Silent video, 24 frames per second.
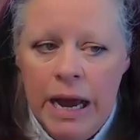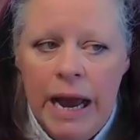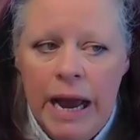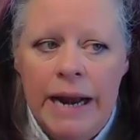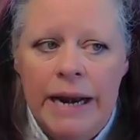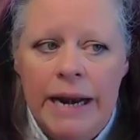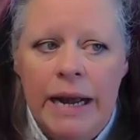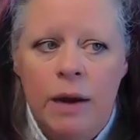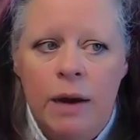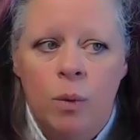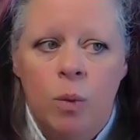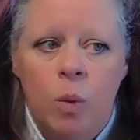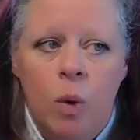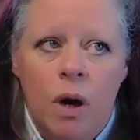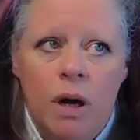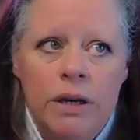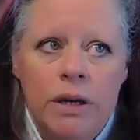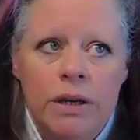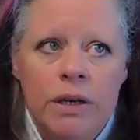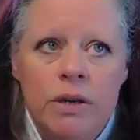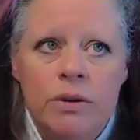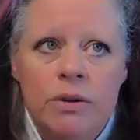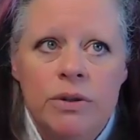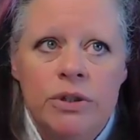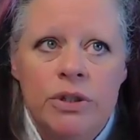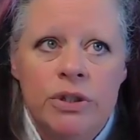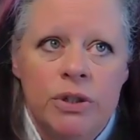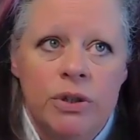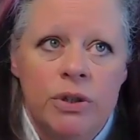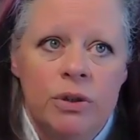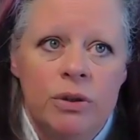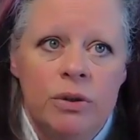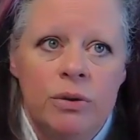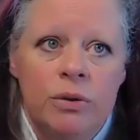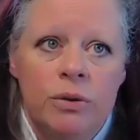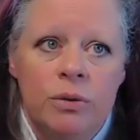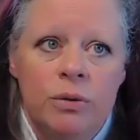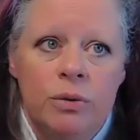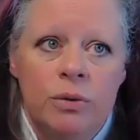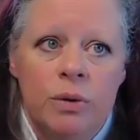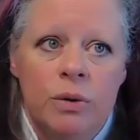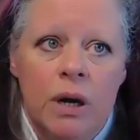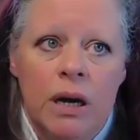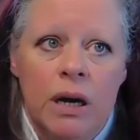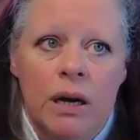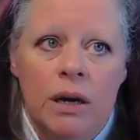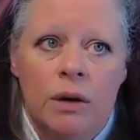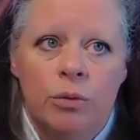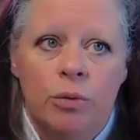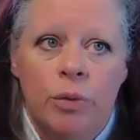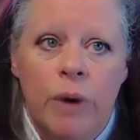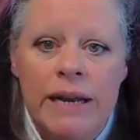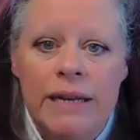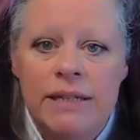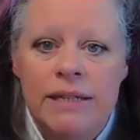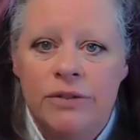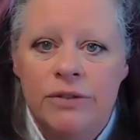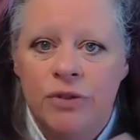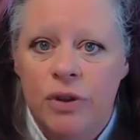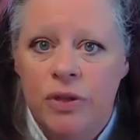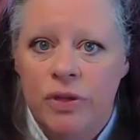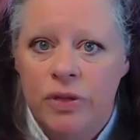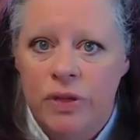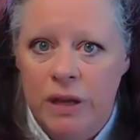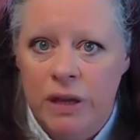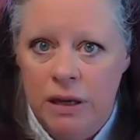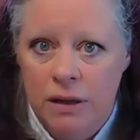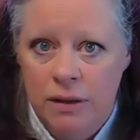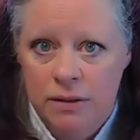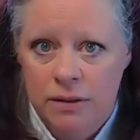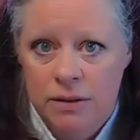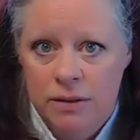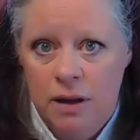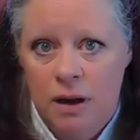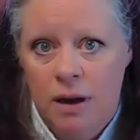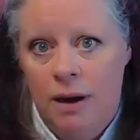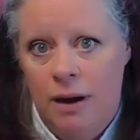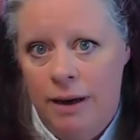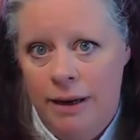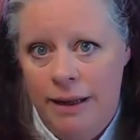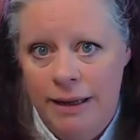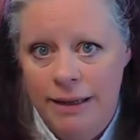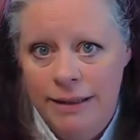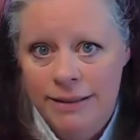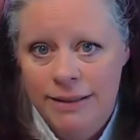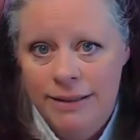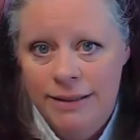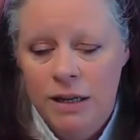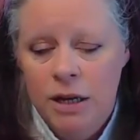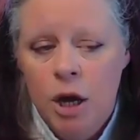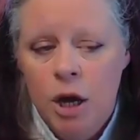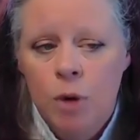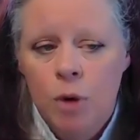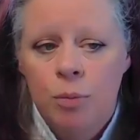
And I want you to write different things on it.